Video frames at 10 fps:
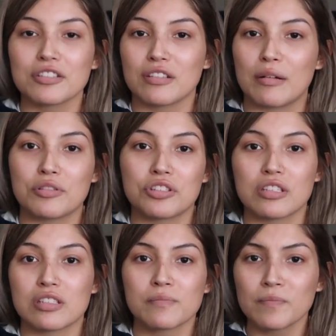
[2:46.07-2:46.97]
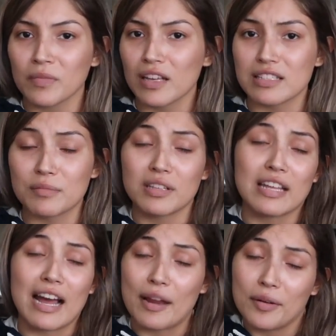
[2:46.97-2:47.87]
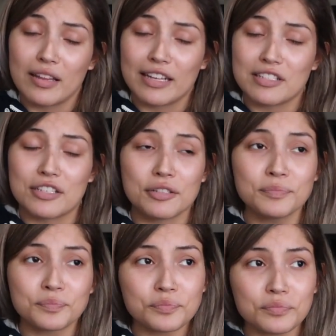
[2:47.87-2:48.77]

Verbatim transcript: So that was just something that I really liked to do.